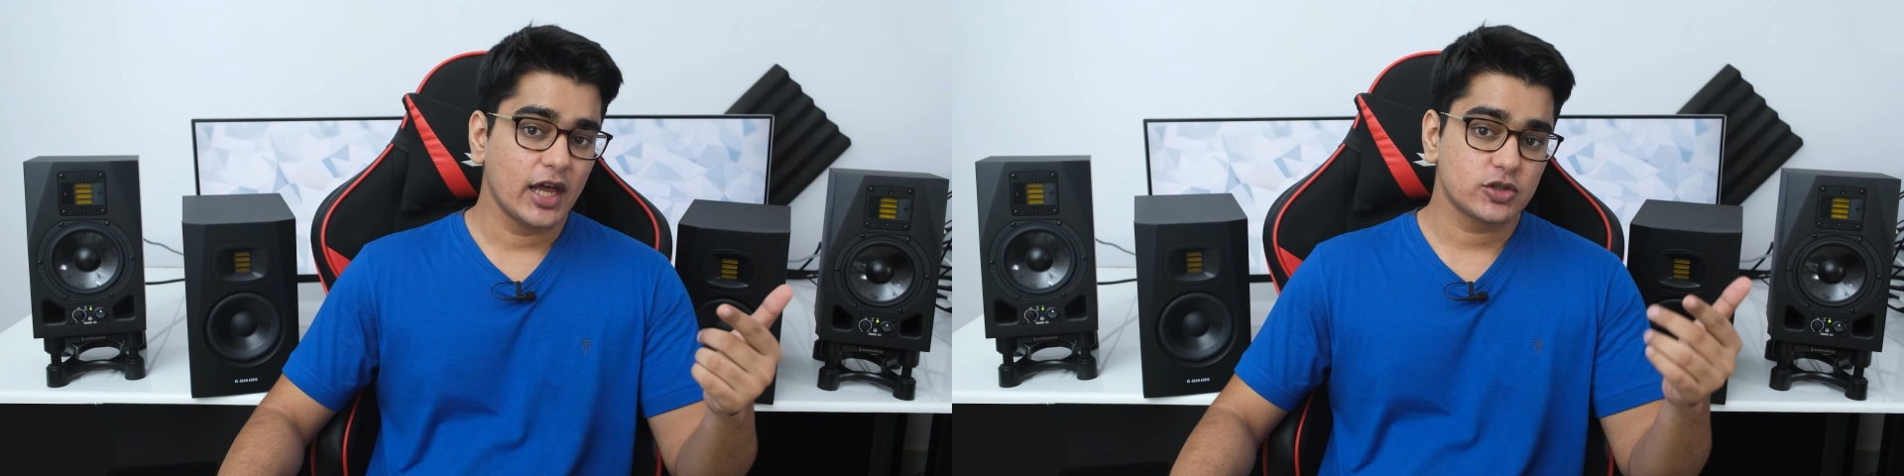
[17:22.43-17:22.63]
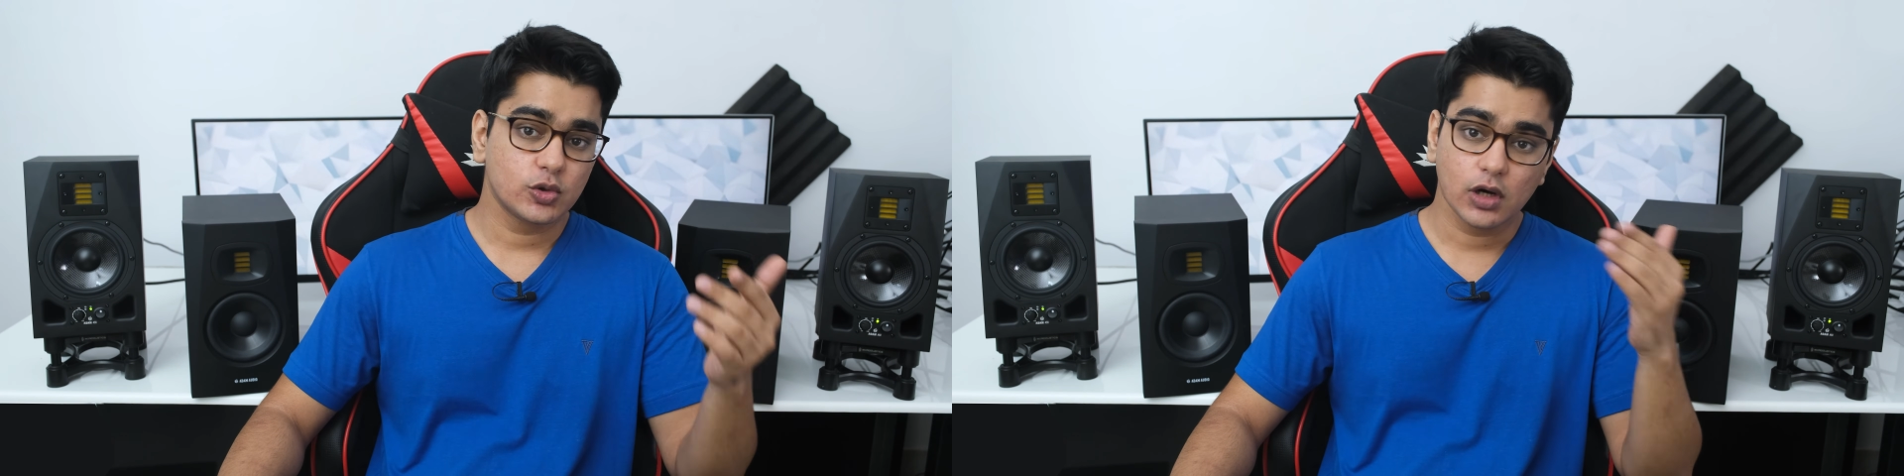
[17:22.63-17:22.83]

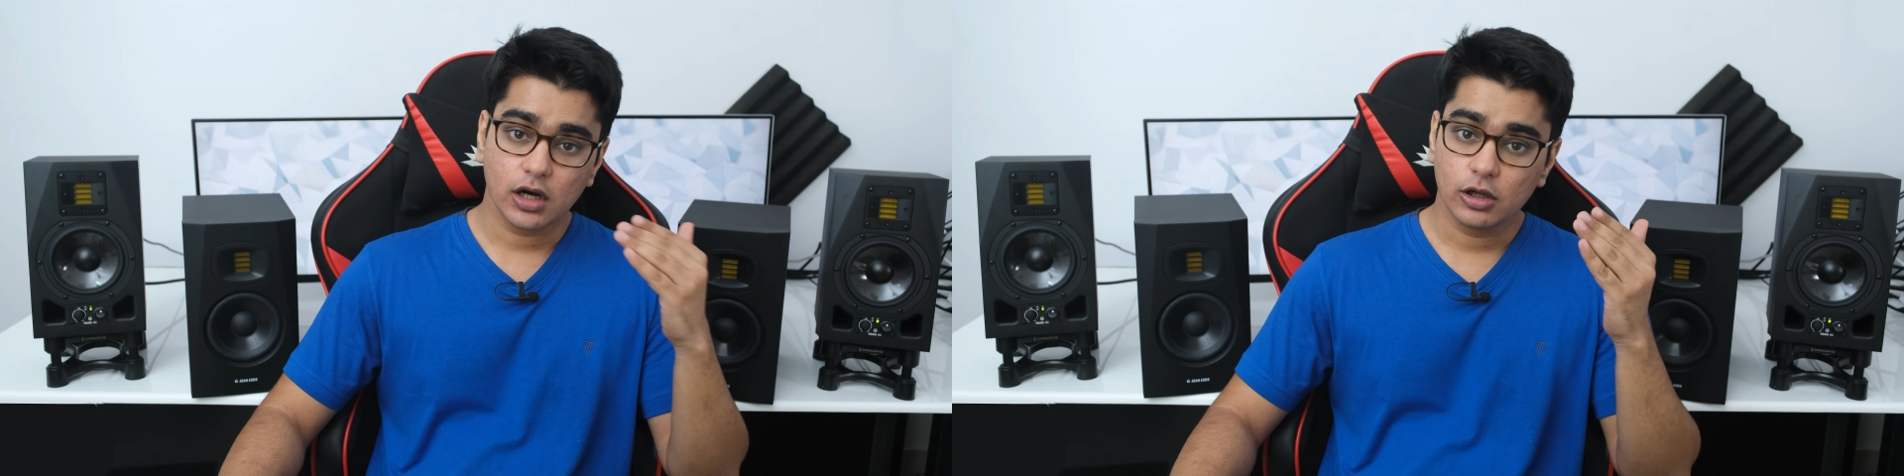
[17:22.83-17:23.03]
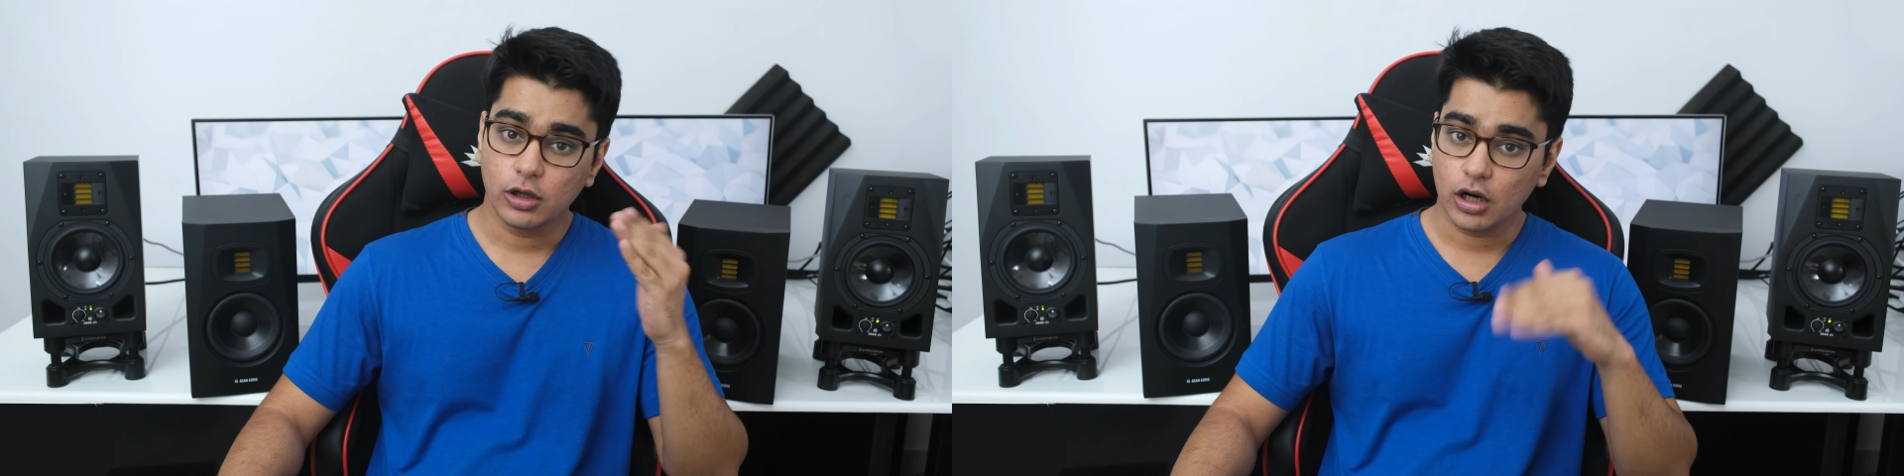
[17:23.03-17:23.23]
has to
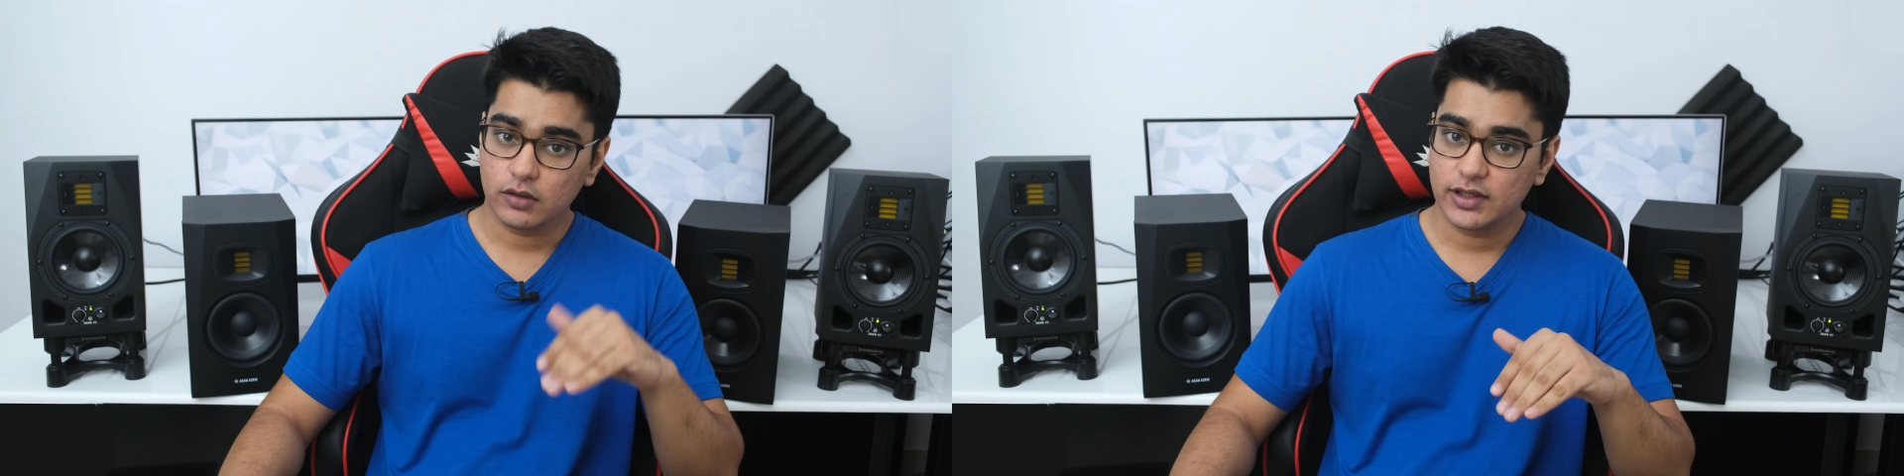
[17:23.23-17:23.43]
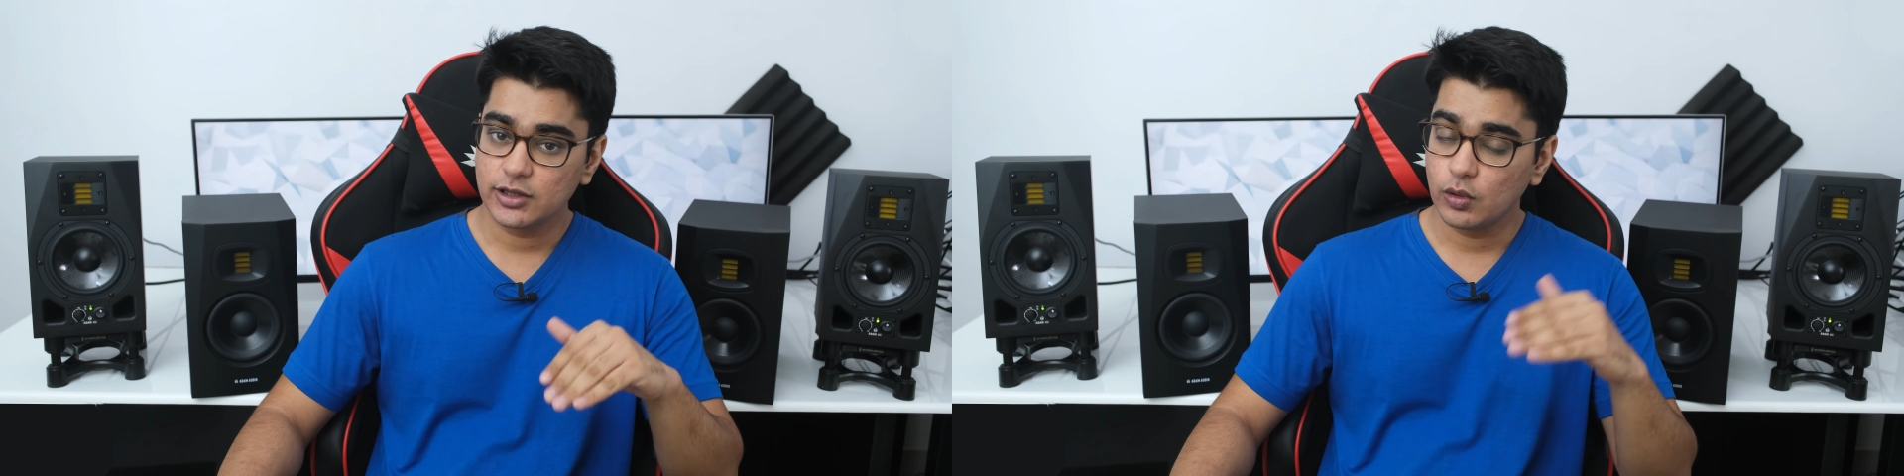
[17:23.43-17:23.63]
work a
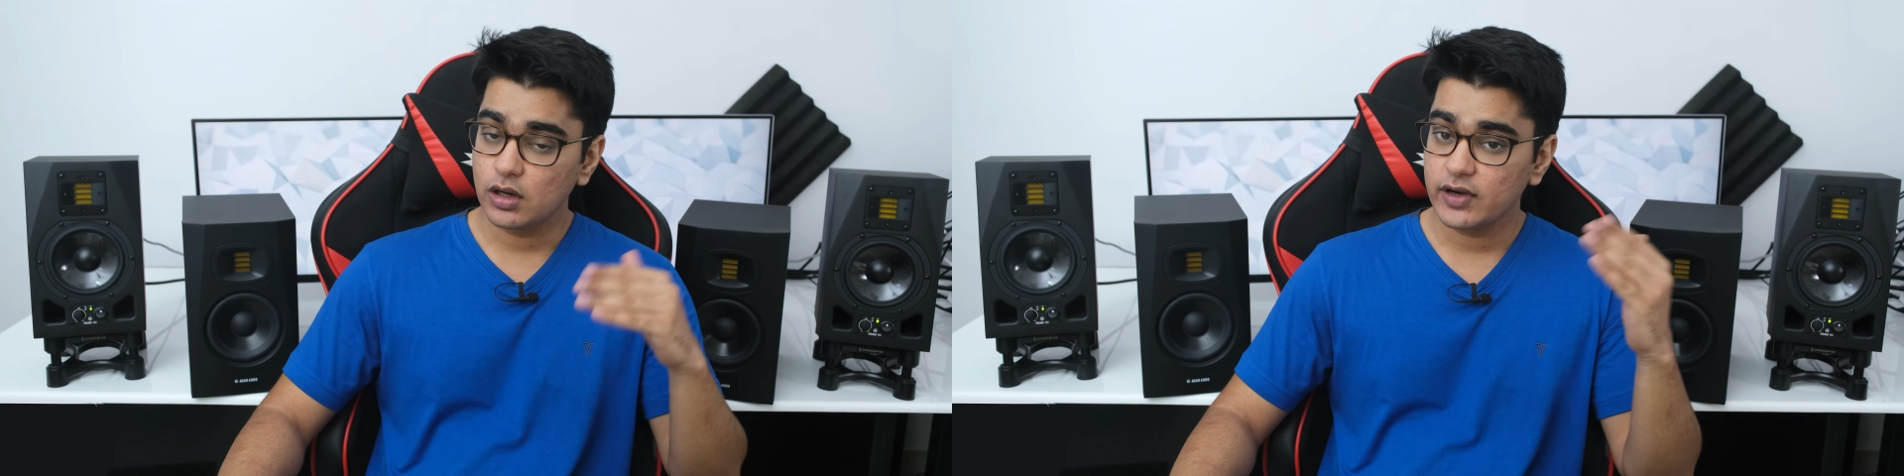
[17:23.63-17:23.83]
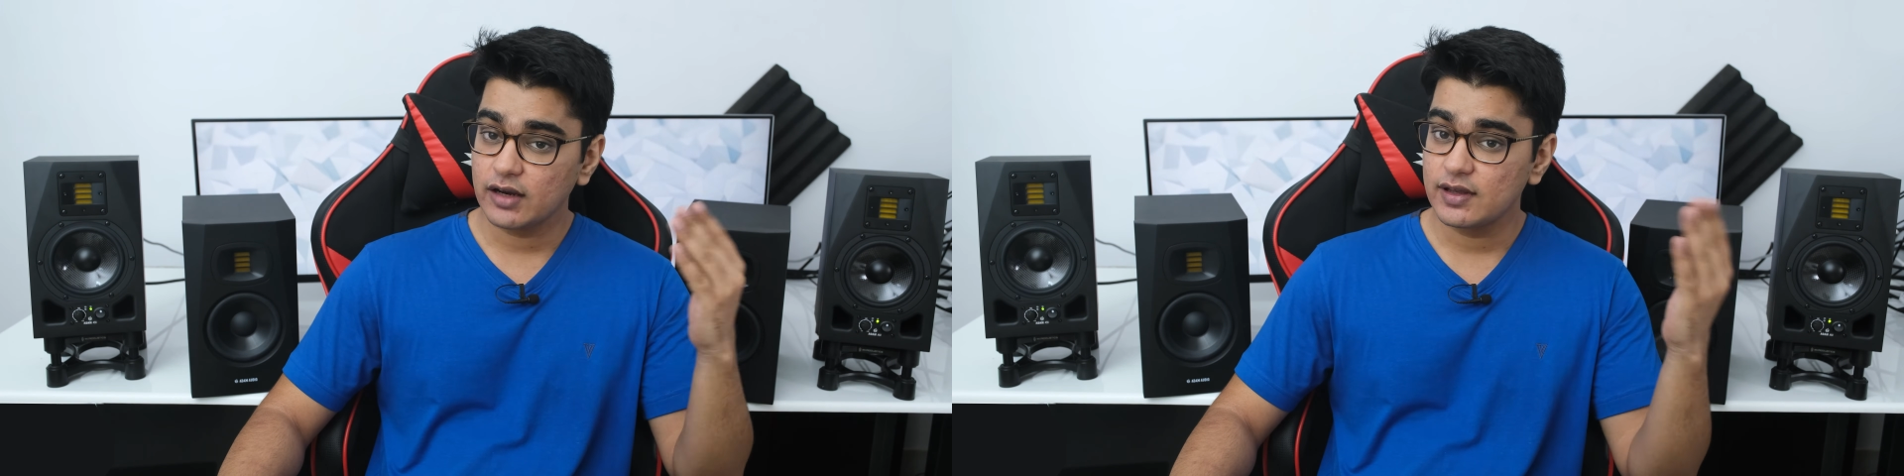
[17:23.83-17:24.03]
lot with
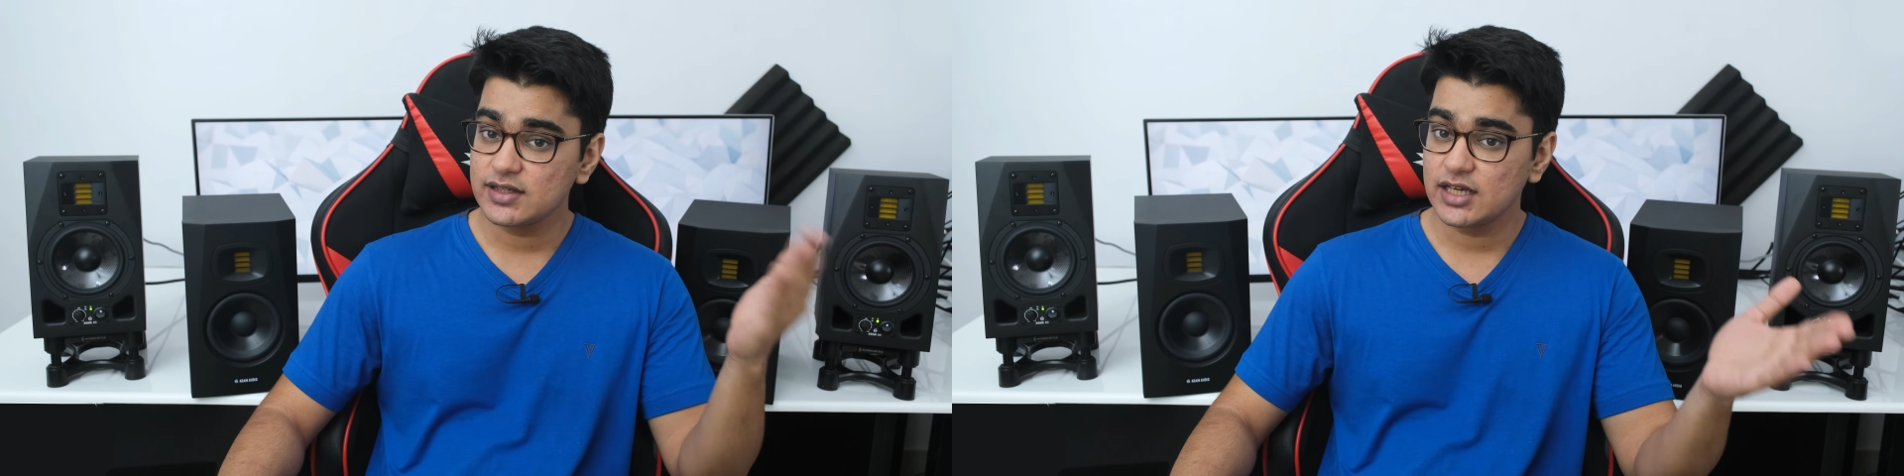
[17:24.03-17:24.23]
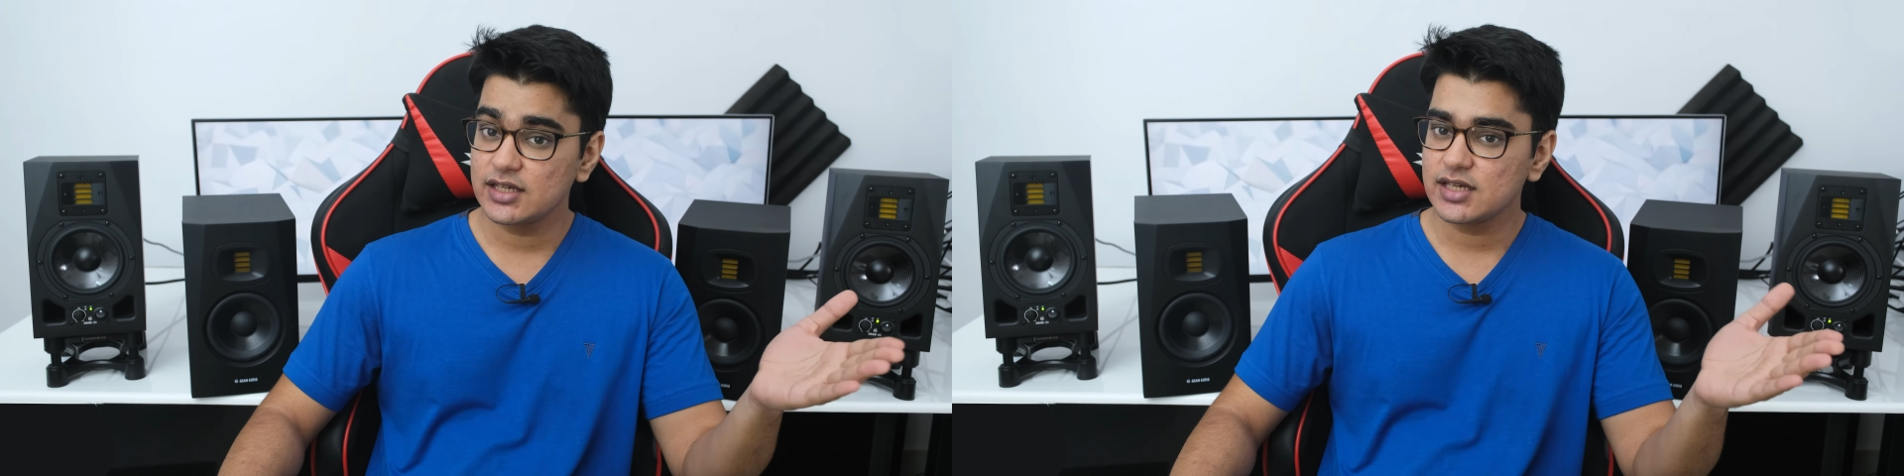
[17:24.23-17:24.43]
lower
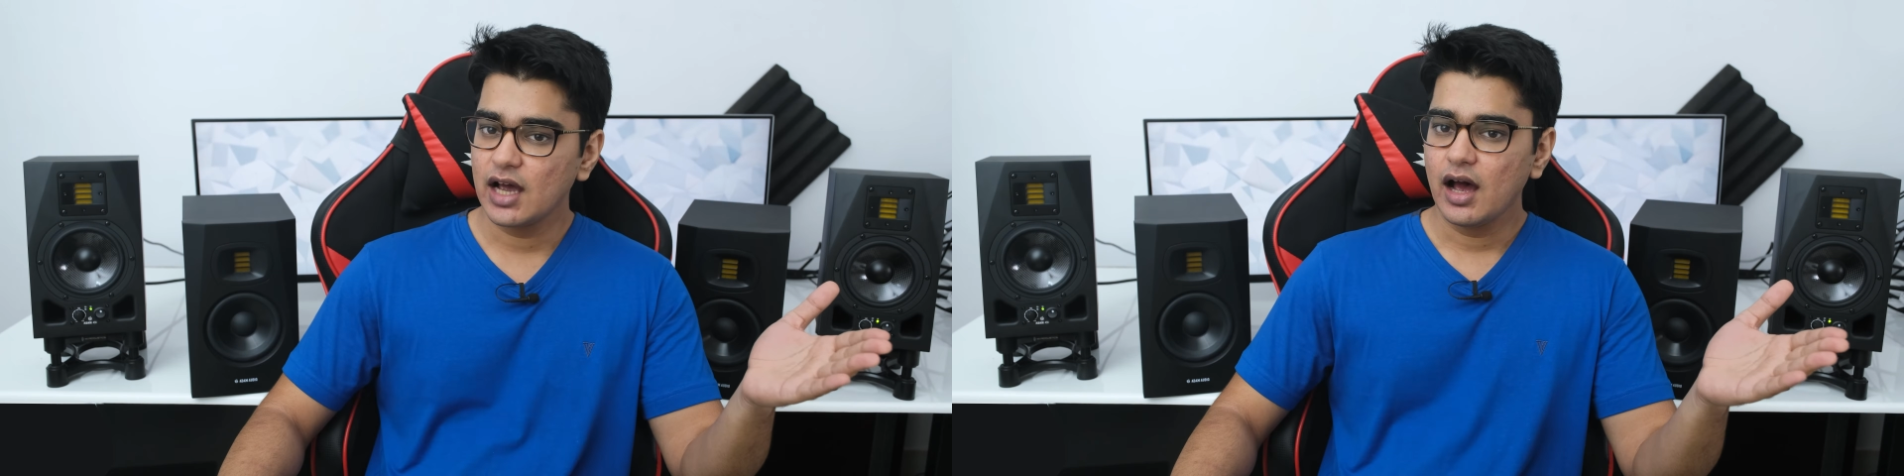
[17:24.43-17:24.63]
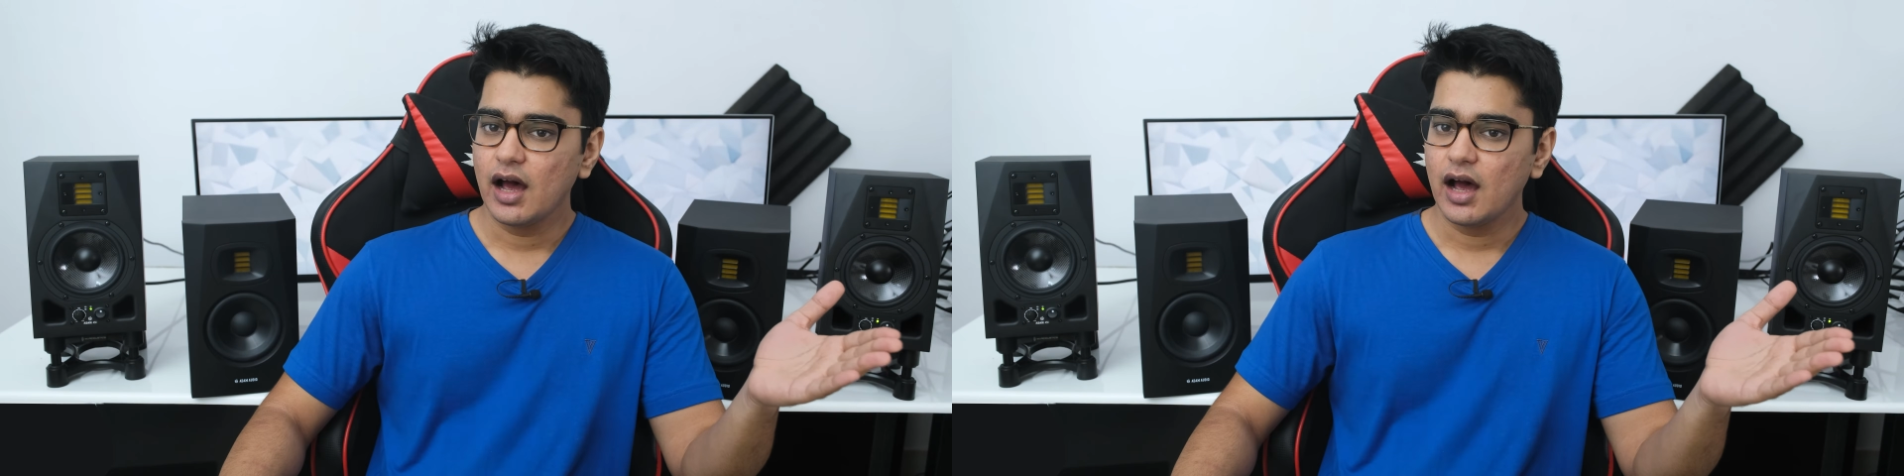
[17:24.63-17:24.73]
frequencies,